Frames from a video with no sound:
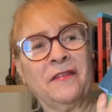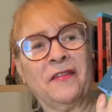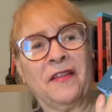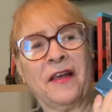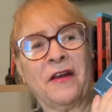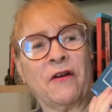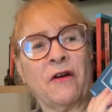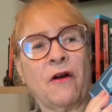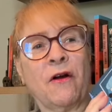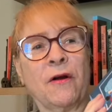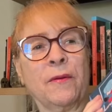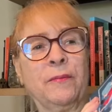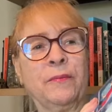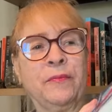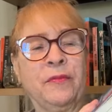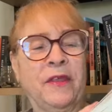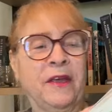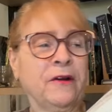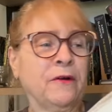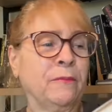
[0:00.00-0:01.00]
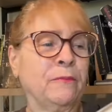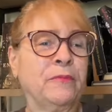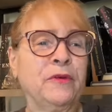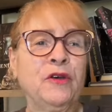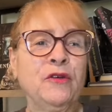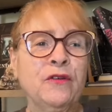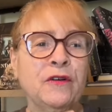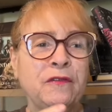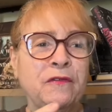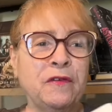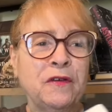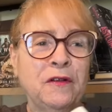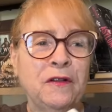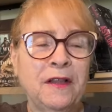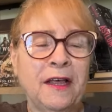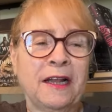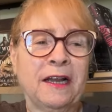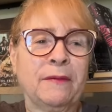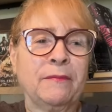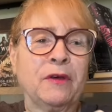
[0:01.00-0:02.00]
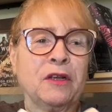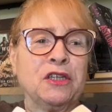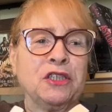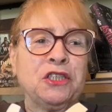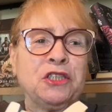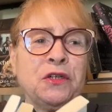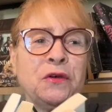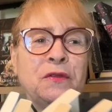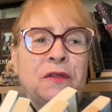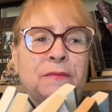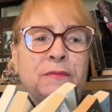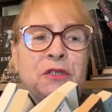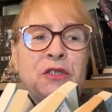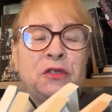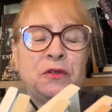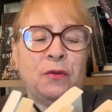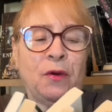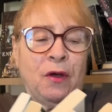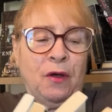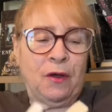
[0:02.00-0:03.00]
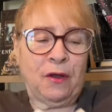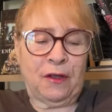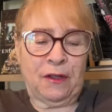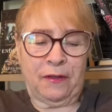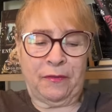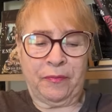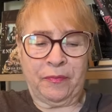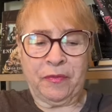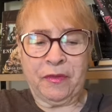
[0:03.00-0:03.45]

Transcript: They're beautiful, and I'm gonna show them to you all.